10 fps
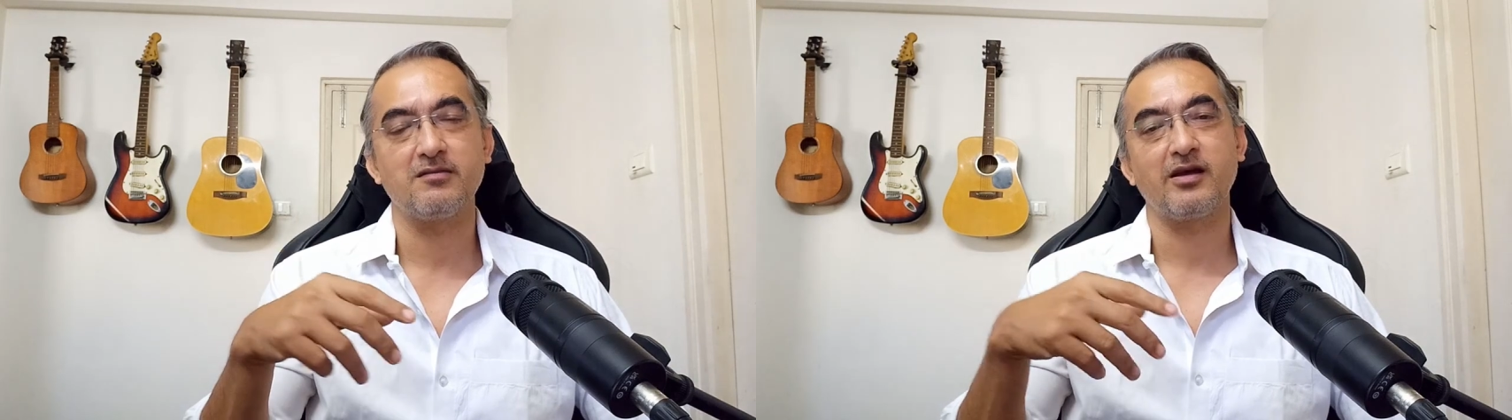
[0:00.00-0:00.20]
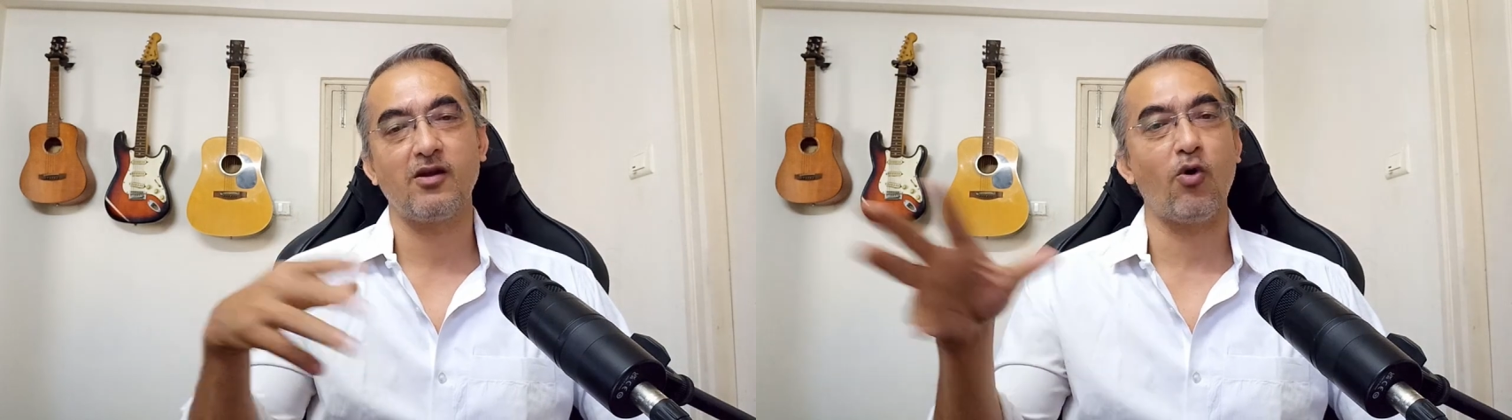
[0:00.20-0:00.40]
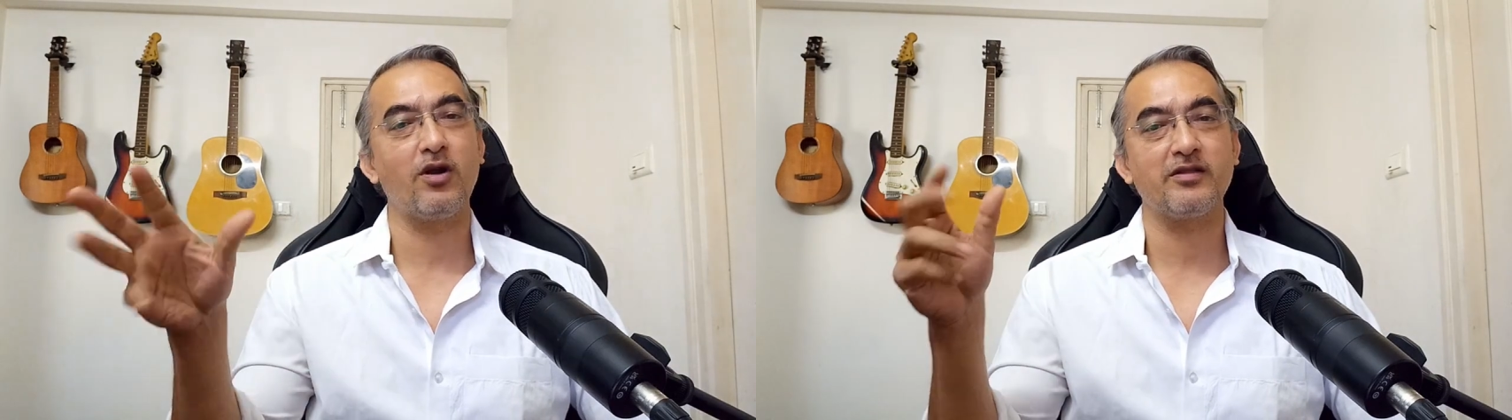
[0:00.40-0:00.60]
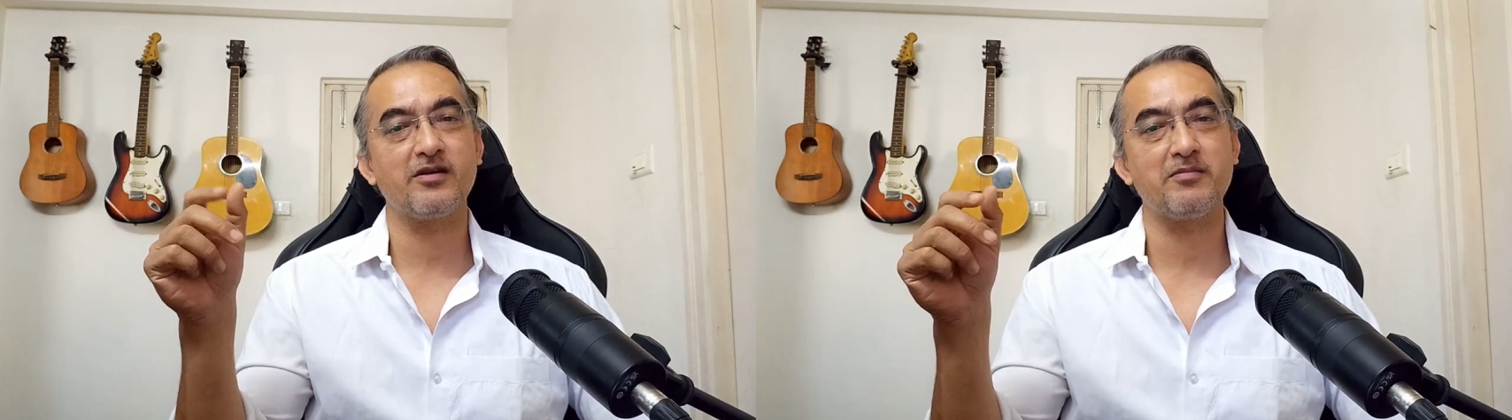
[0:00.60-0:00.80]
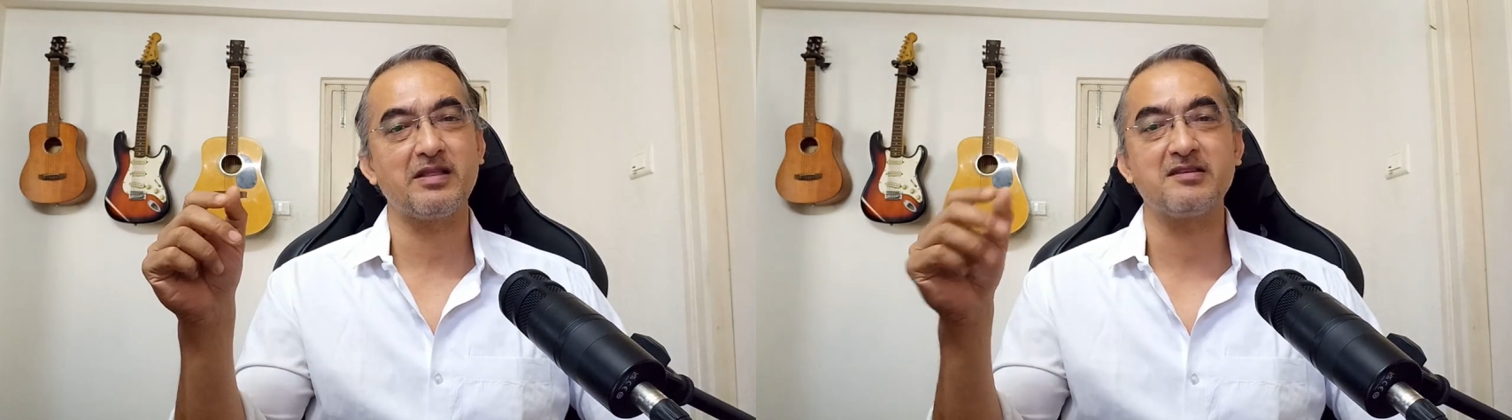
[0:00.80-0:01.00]
In all other
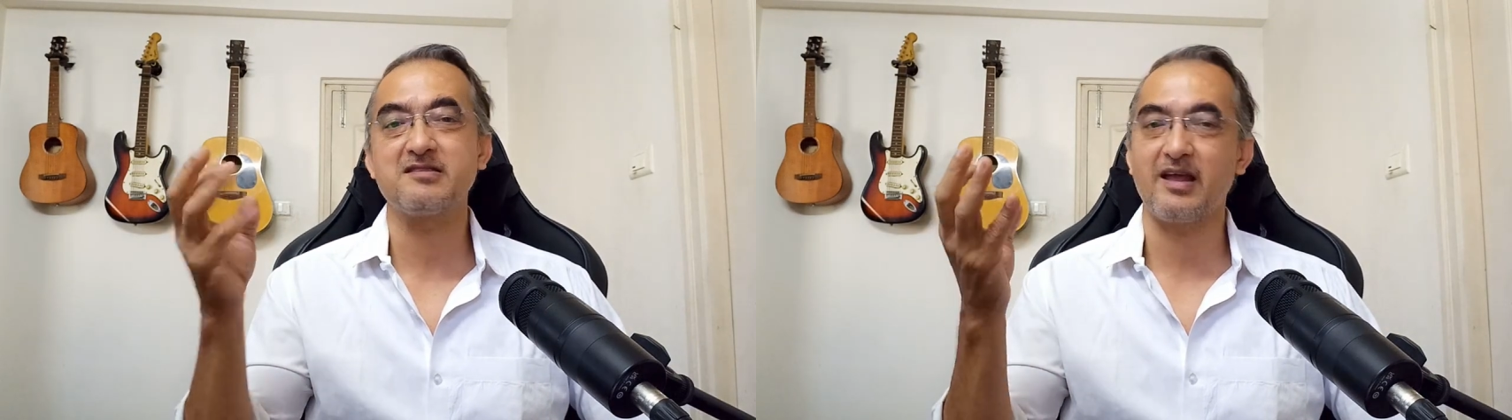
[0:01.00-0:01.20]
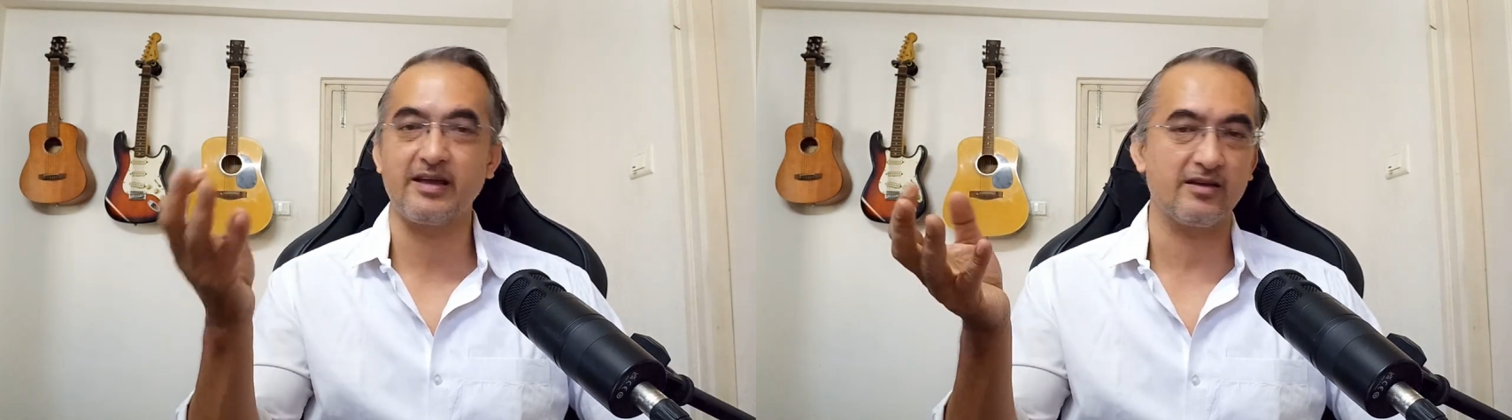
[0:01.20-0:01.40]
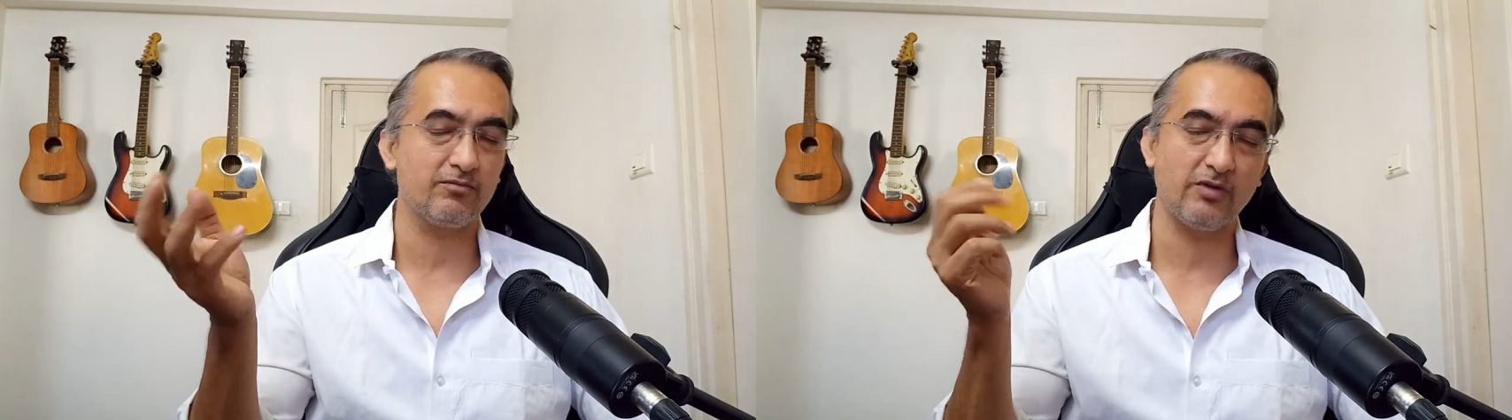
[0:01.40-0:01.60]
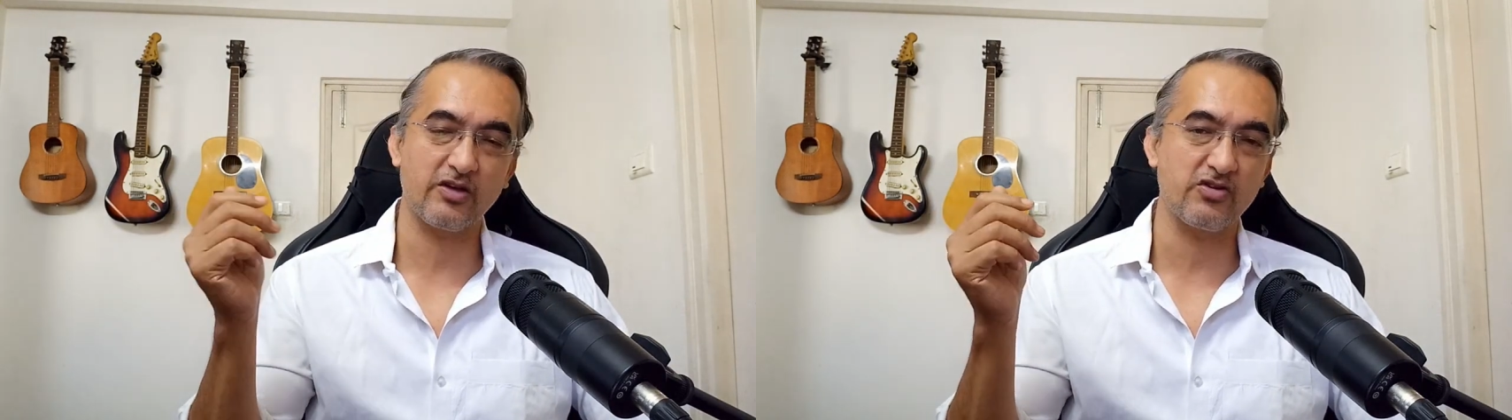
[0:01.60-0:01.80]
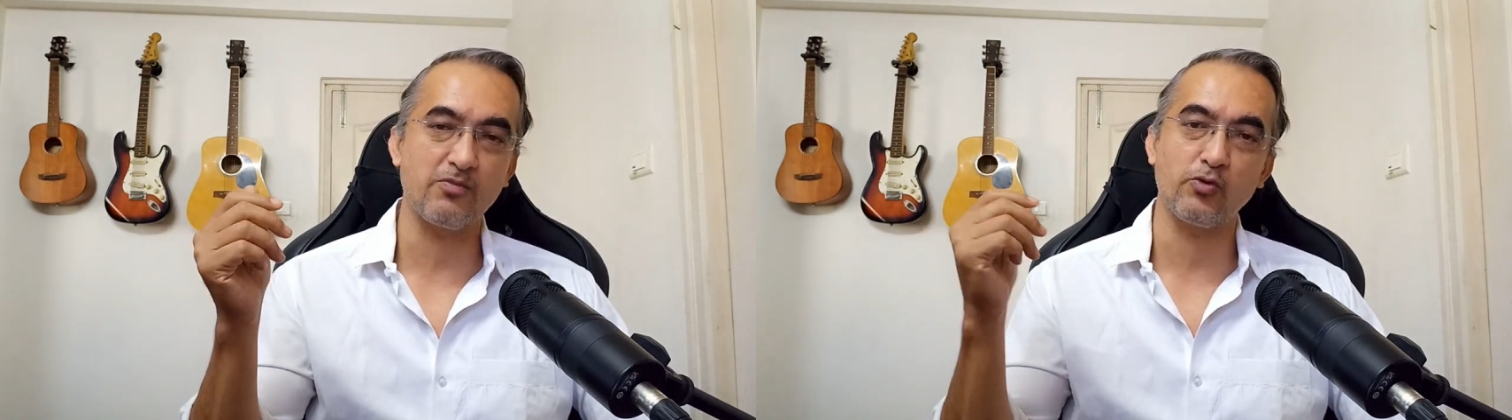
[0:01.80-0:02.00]
methods like
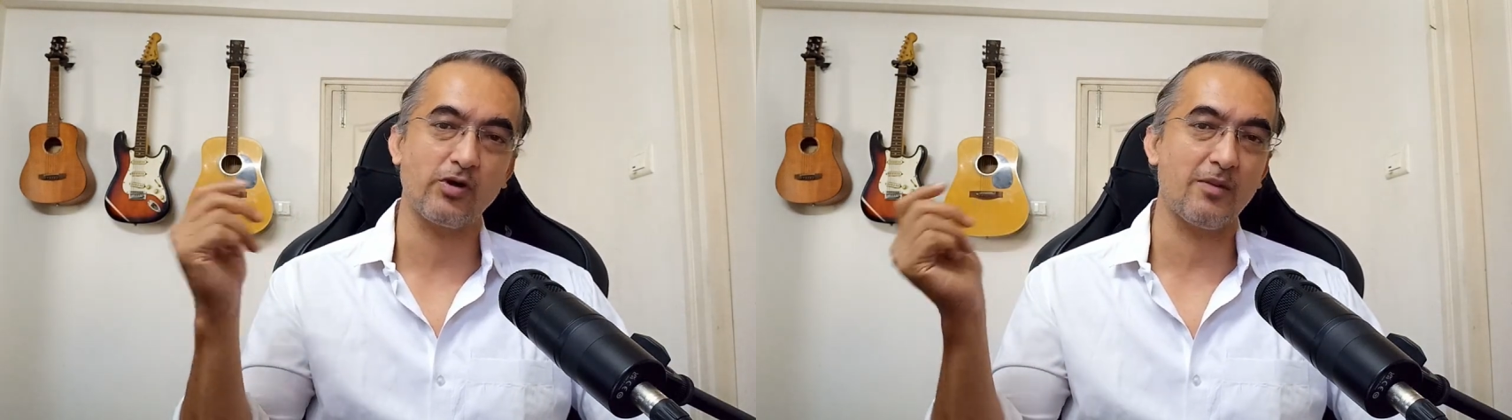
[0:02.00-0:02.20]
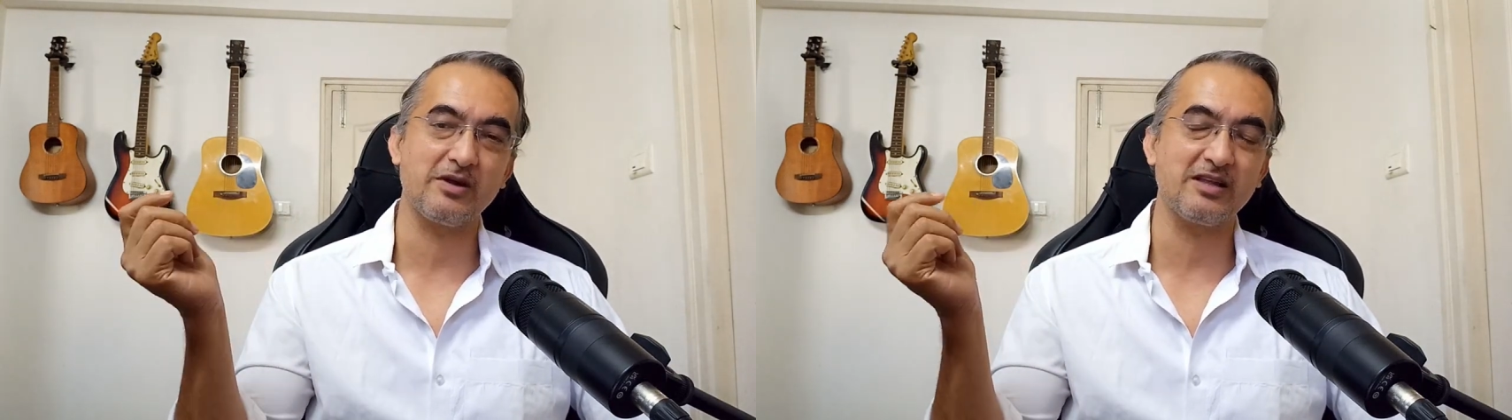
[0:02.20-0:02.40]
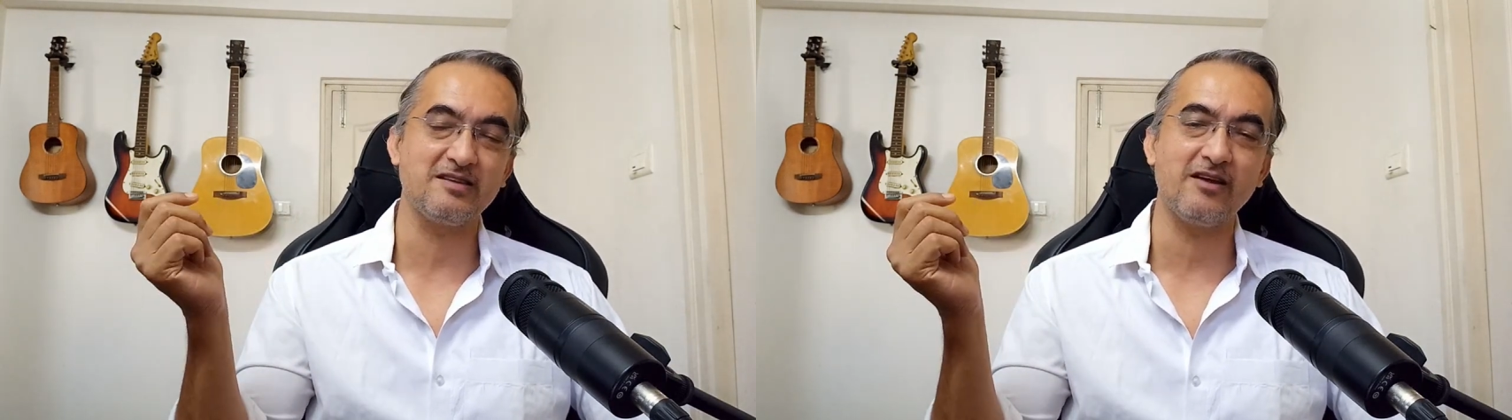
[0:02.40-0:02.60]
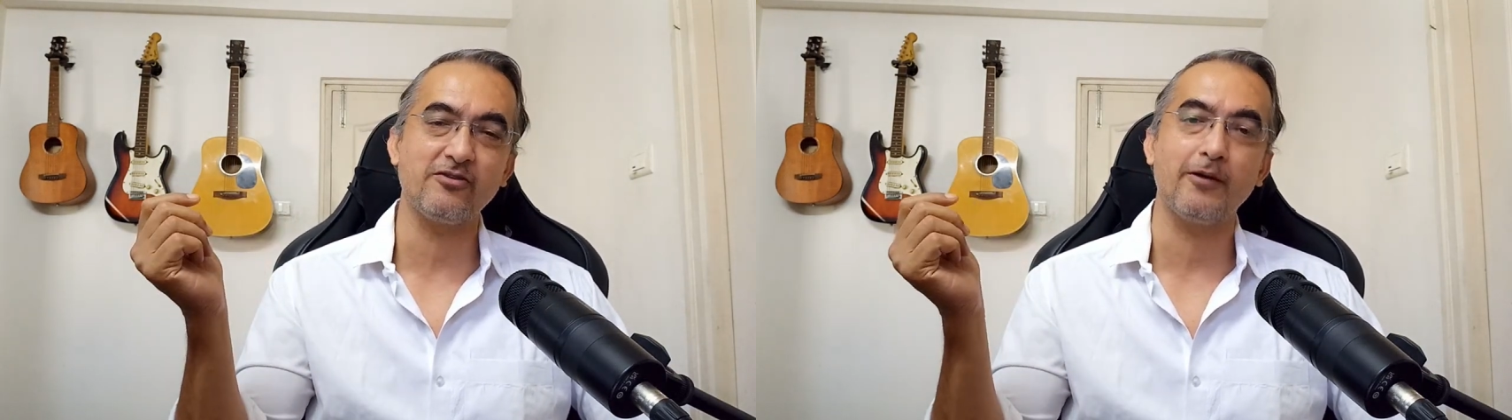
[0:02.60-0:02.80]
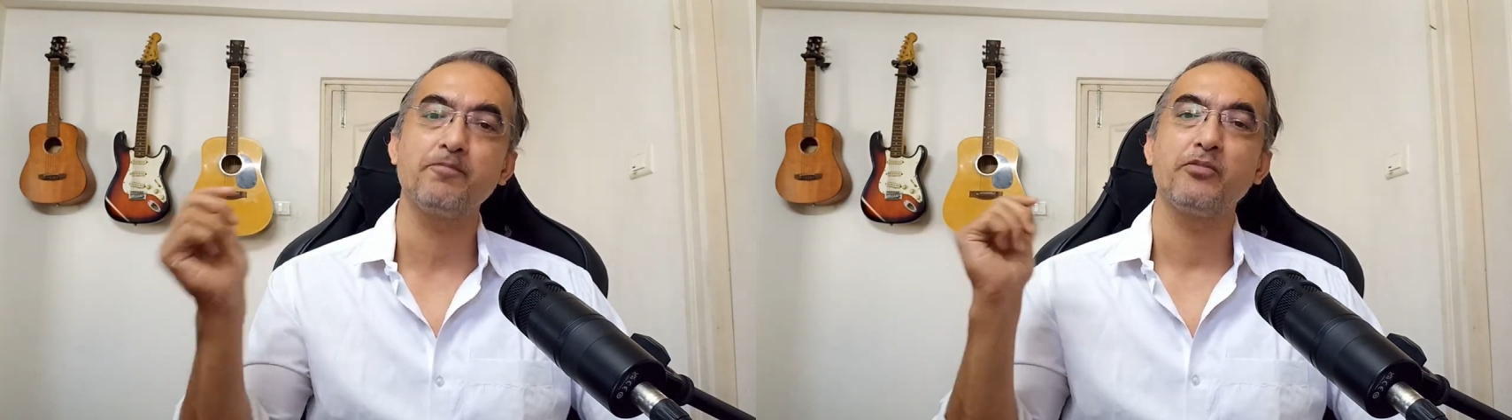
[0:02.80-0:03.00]
extreme programming, etc.,